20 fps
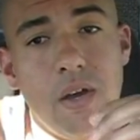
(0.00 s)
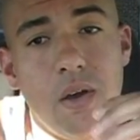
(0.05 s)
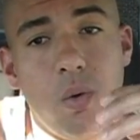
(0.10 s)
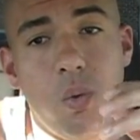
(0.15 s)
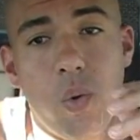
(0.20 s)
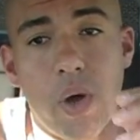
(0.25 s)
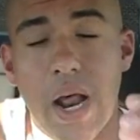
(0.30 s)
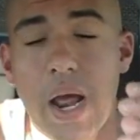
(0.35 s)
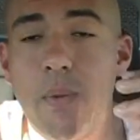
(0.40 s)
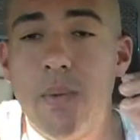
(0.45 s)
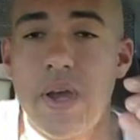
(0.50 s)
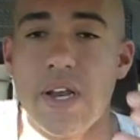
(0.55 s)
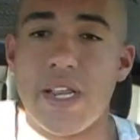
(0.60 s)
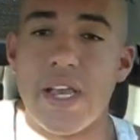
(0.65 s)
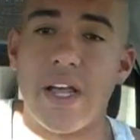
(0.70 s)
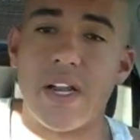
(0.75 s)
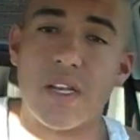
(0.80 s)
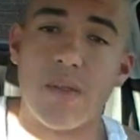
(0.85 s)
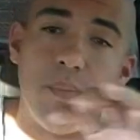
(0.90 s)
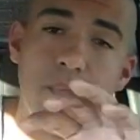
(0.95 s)
what I write
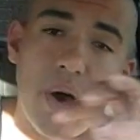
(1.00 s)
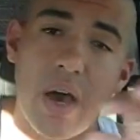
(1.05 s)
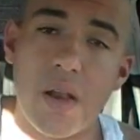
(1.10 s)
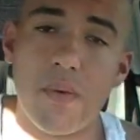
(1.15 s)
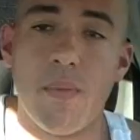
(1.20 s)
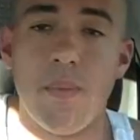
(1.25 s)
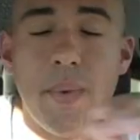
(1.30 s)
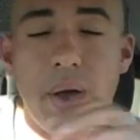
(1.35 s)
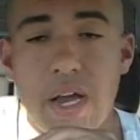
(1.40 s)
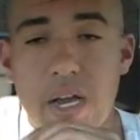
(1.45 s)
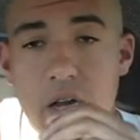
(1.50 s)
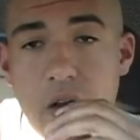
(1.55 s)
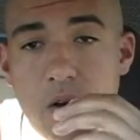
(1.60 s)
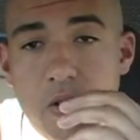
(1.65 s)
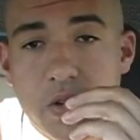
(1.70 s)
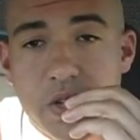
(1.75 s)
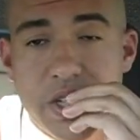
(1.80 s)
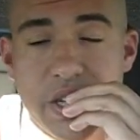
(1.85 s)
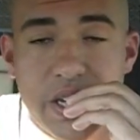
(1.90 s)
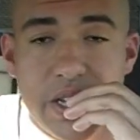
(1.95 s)
down at the bottom of my
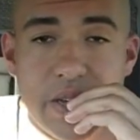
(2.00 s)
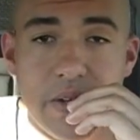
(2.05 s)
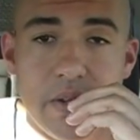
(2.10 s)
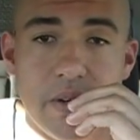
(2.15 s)
goal sheet,